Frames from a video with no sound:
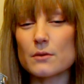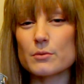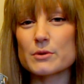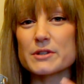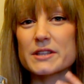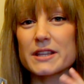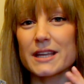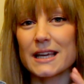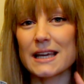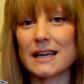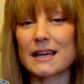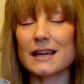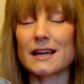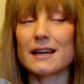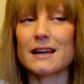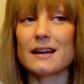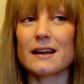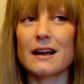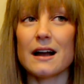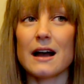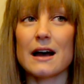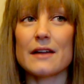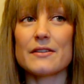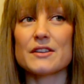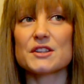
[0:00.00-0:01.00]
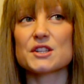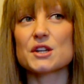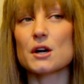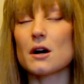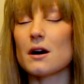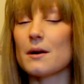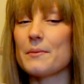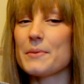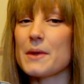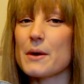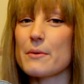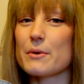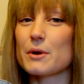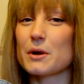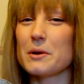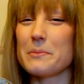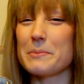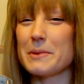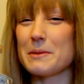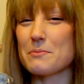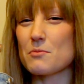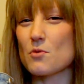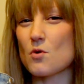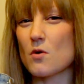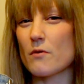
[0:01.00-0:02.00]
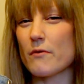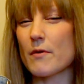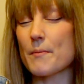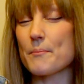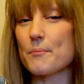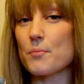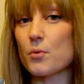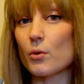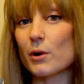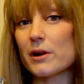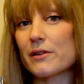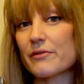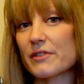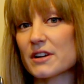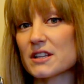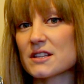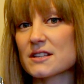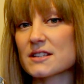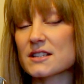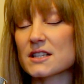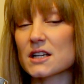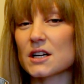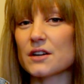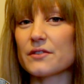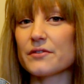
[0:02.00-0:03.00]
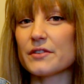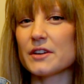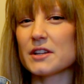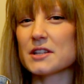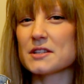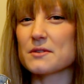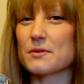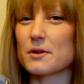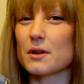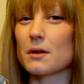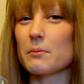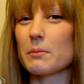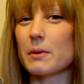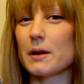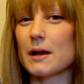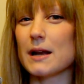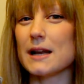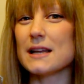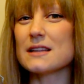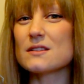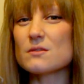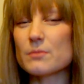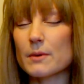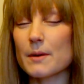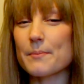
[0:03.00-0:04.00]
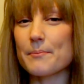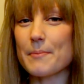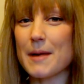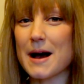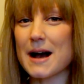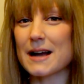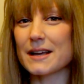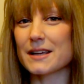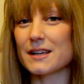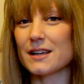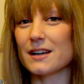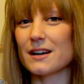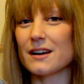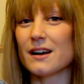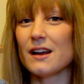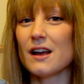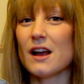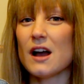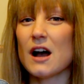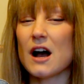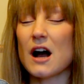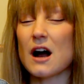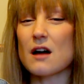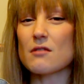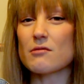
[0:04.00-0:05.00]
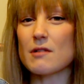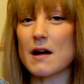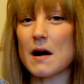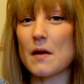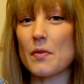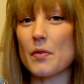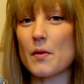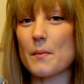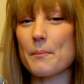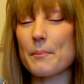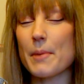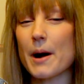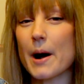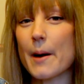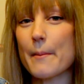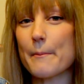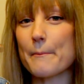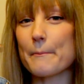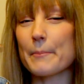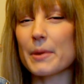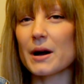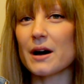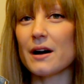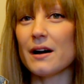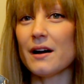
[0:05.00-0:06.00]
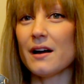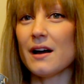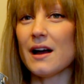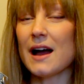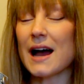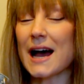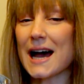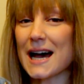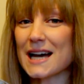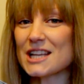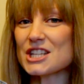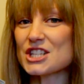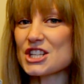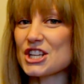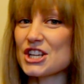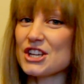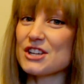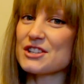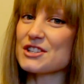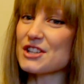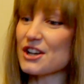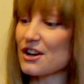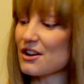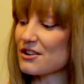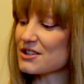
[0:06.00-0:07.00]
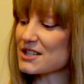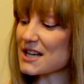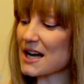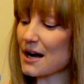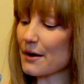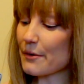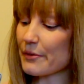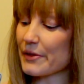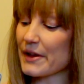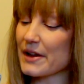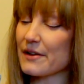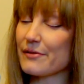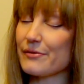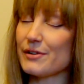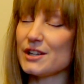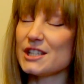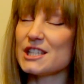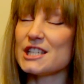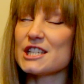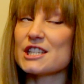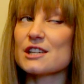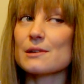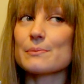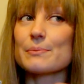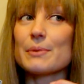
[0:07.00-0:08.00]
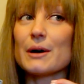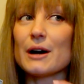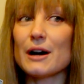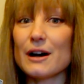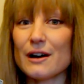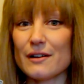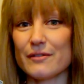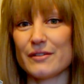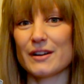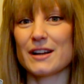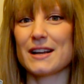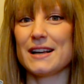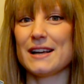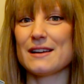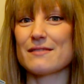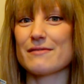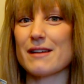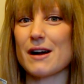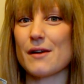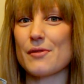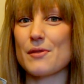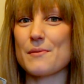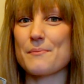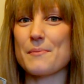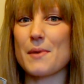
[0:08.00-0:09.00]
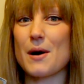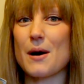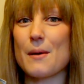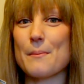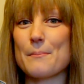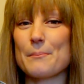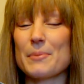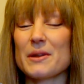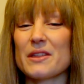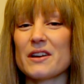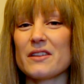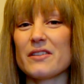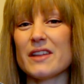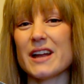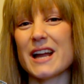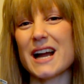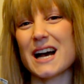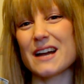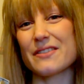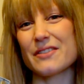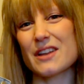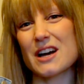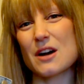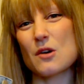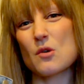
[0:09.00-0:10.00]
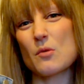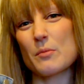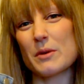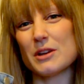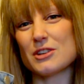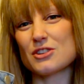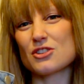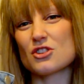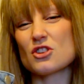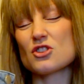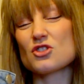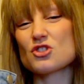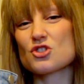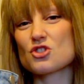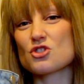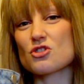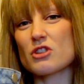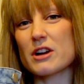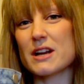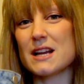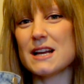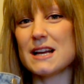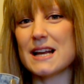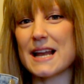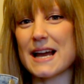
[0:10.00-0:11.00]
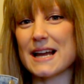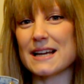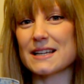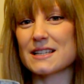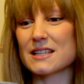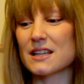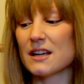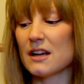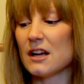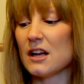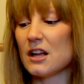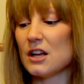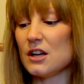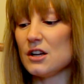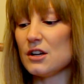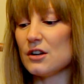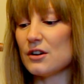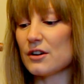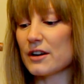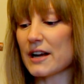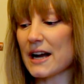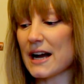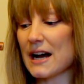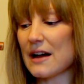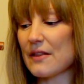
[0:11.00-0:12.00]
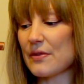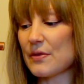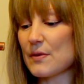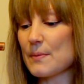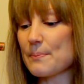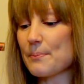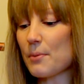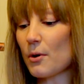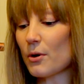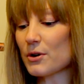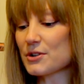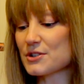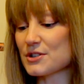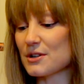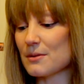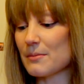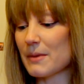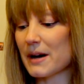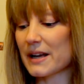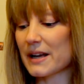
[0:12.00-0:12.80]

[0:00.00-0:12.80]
was thinking at the time they were going to be more of a boyfriend style fit, so they're going to be a little bit baggier around the bum, but actually it turned out they fitted perfectly around the bum, but then they had that almost straight legged look at the bottom,